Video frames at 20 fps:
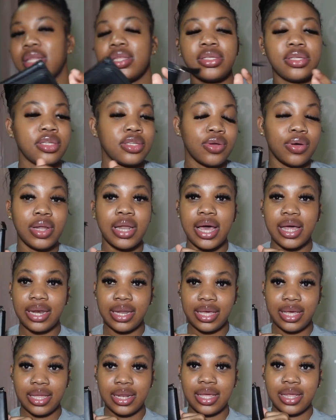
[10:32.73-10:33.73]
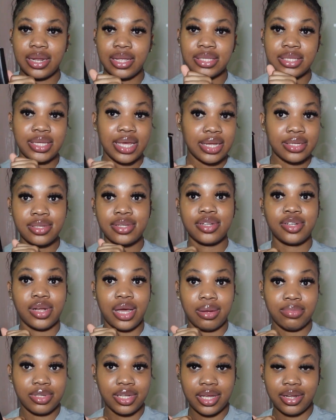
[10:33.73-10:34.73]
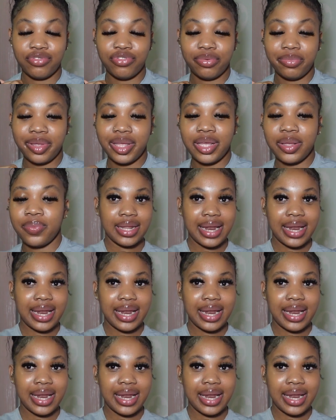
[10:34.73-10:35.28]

this is all I need, and it gets the job done for me.